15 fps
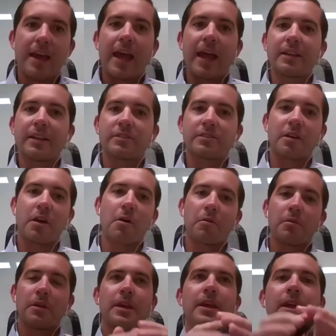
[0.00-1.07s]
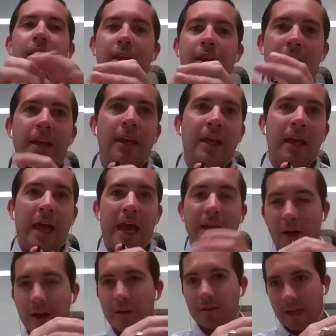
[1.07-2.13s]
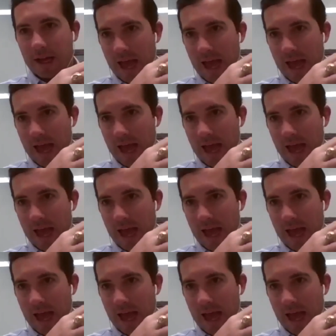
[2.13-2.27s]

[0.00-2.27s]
And so it, it'll,